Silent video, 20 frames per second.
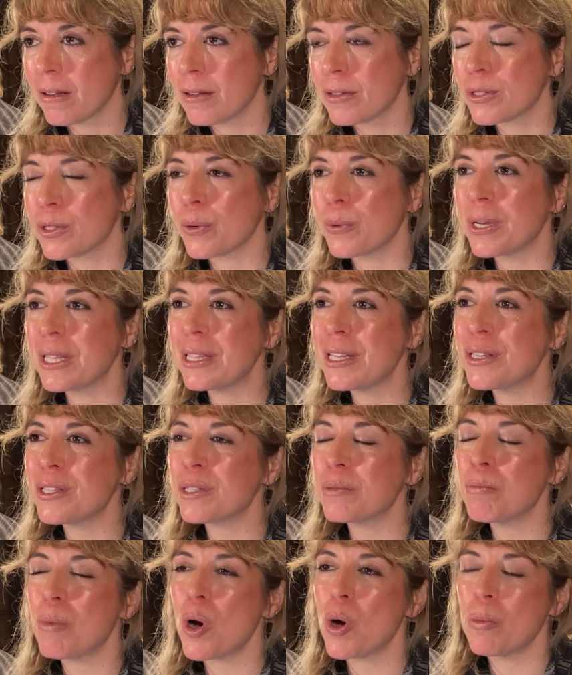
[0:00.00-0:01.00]
So in
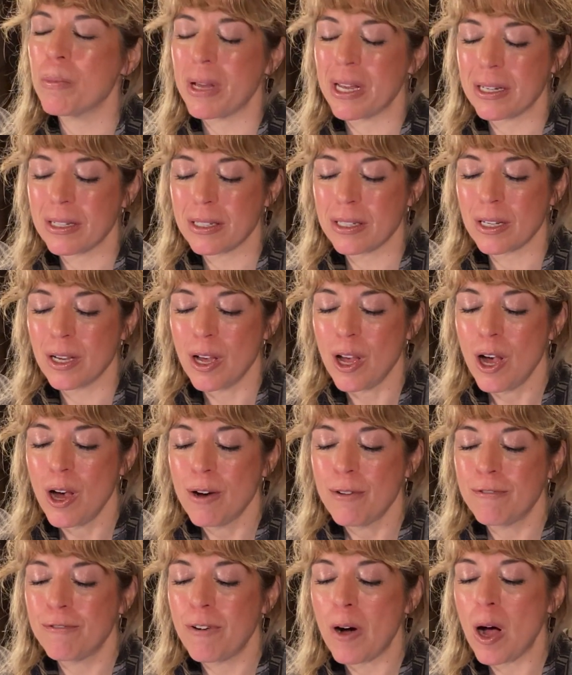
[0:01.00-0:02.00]
this moment,
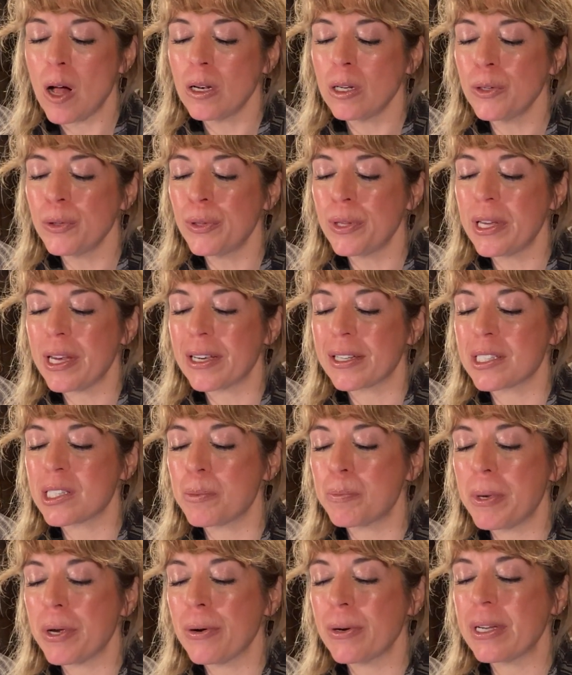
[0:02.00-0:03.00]
follow the
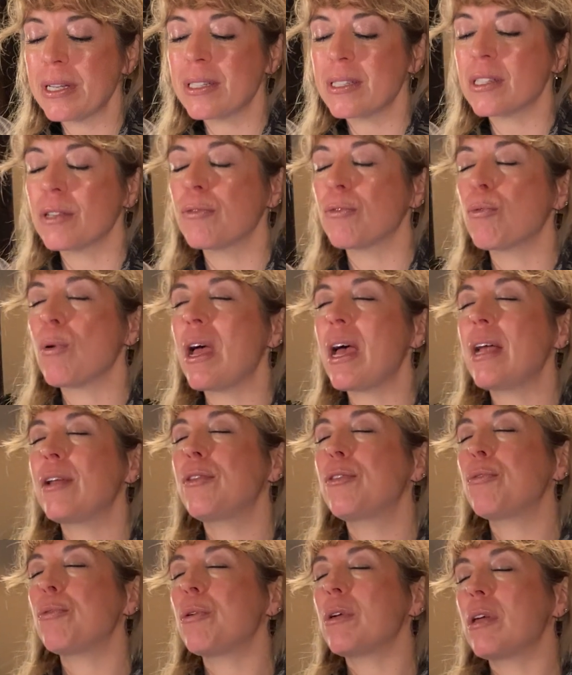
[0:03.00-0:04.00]
experience of
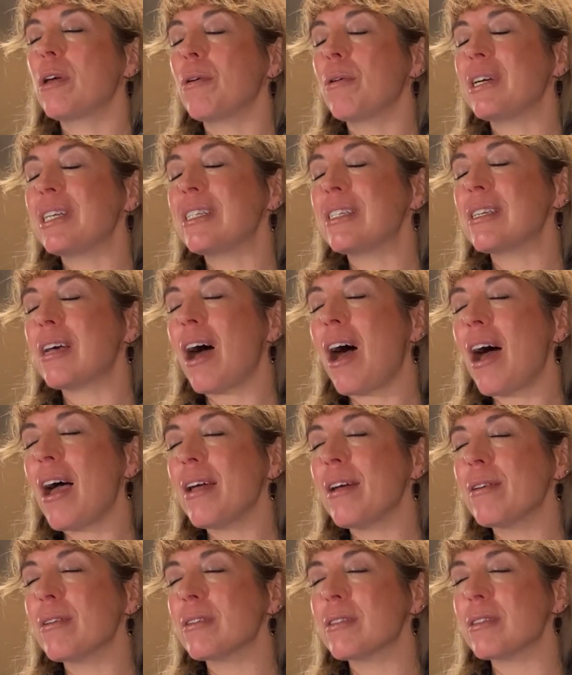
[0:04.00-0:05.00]
red through your
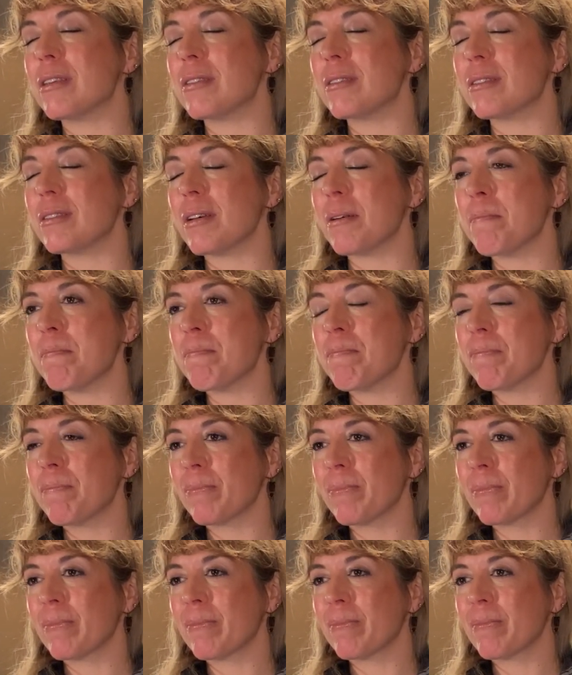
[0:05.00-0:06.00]
entire system,
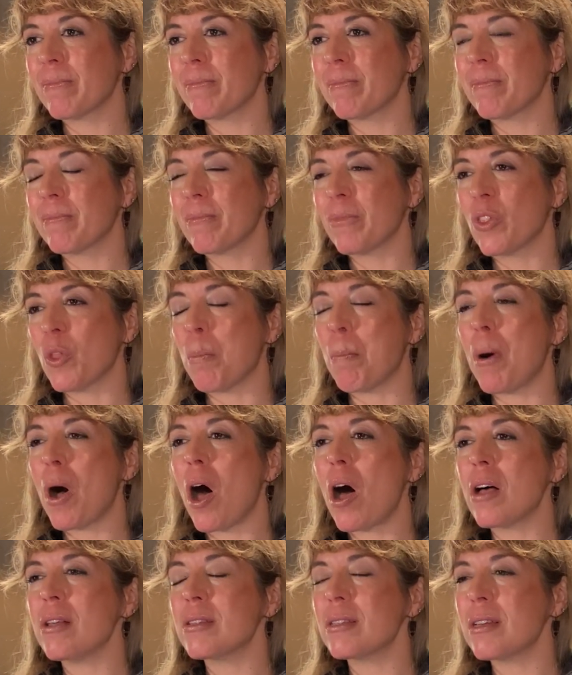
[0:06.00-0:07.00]
the
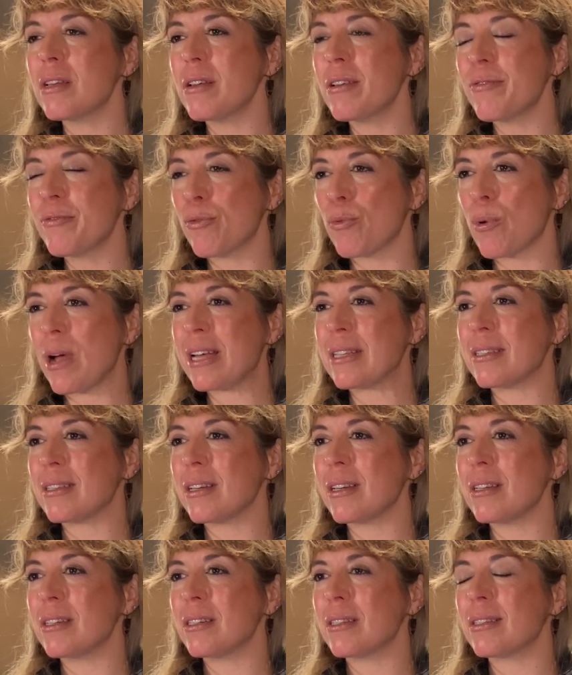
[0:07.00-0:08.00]
positive
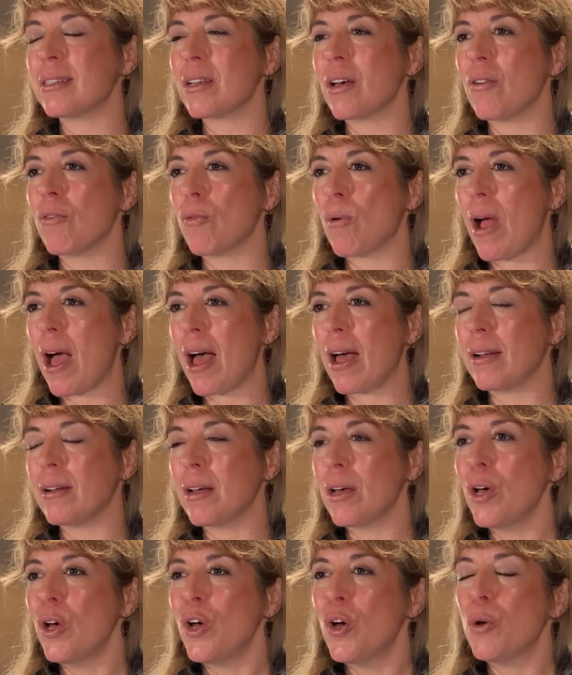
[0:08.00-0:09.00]
resonance of red
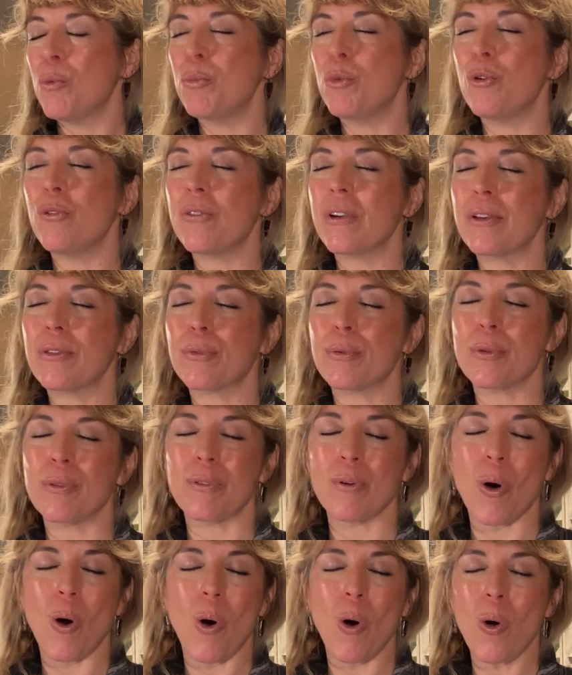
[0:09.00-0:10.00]
moving through
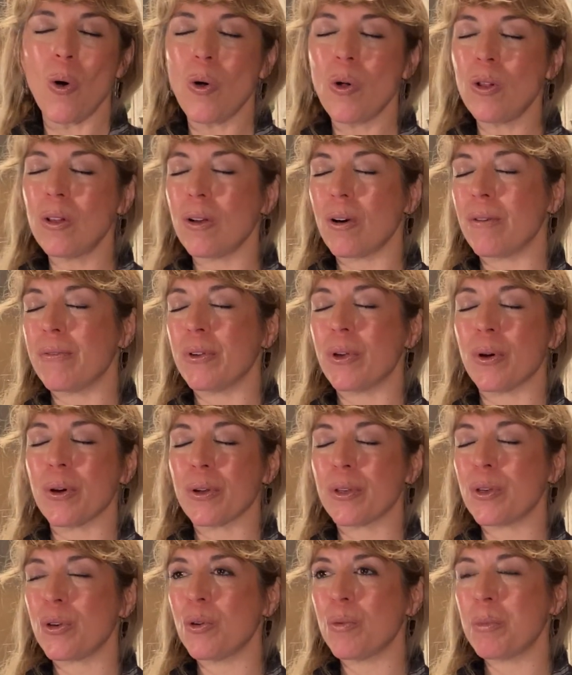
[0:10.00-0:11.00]
the whole of your
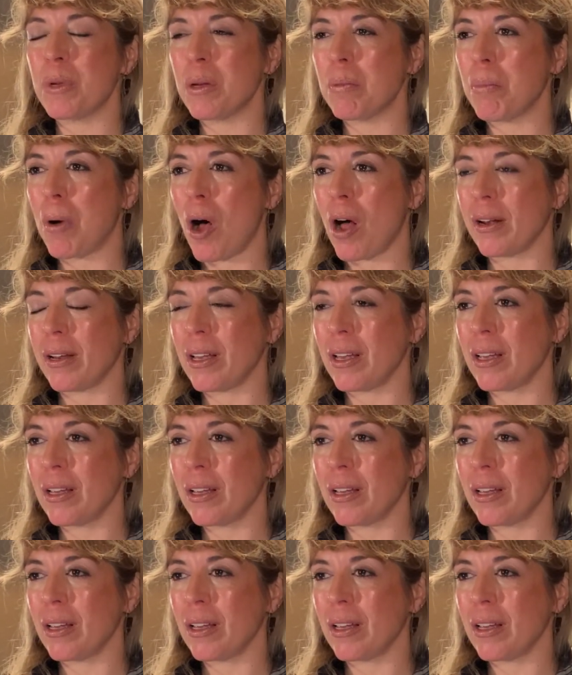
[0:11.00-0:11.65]
human body.